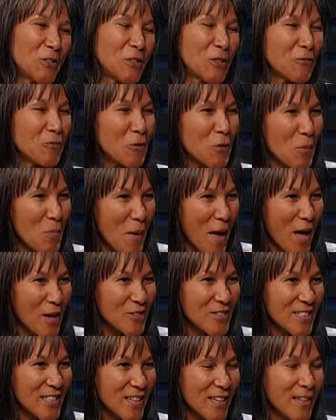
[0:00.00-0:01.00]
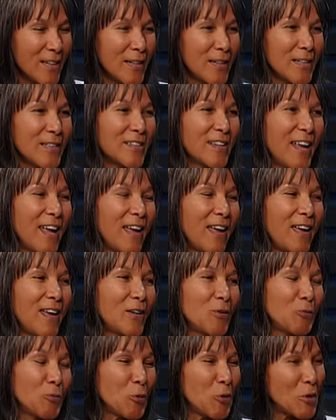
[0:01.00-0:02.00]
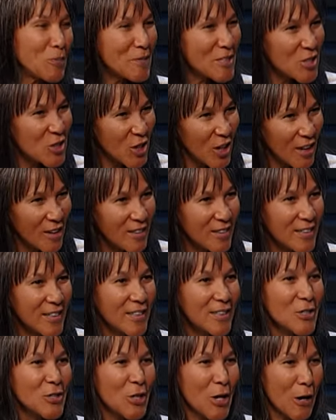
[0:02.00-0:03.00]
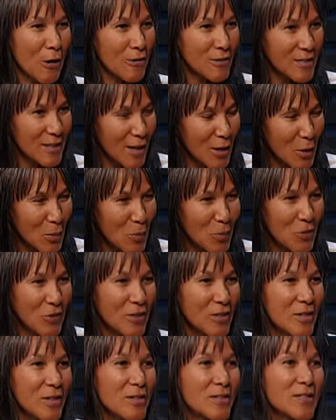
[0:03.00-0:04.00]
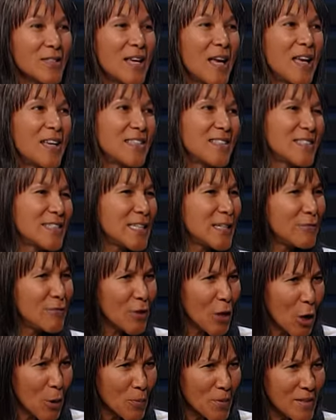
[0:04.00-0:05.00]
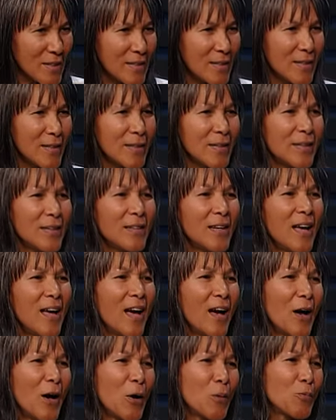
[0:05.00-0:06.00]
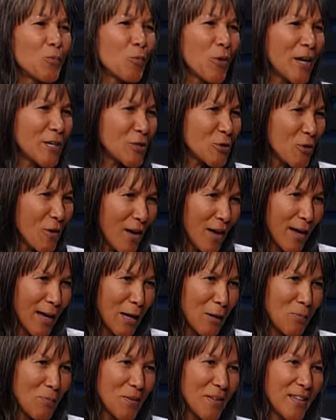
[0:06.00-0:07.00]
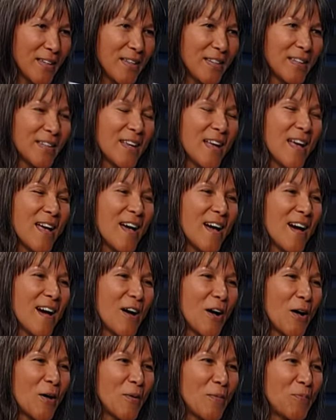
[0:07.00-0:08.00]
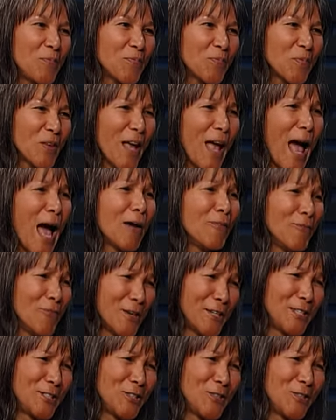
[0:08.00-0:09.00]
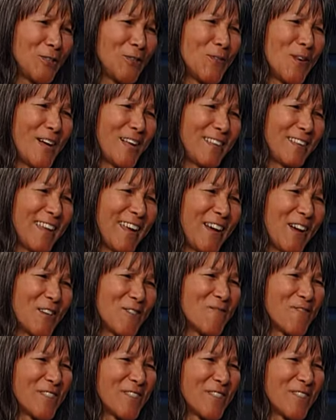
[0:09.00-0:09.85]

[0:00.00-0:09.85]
Jennifer LaMountain and Rudy Micelli, Charles Haugabrooks, Steve Darmody, um, Rachel Hyman. Um, I wanted you on there, but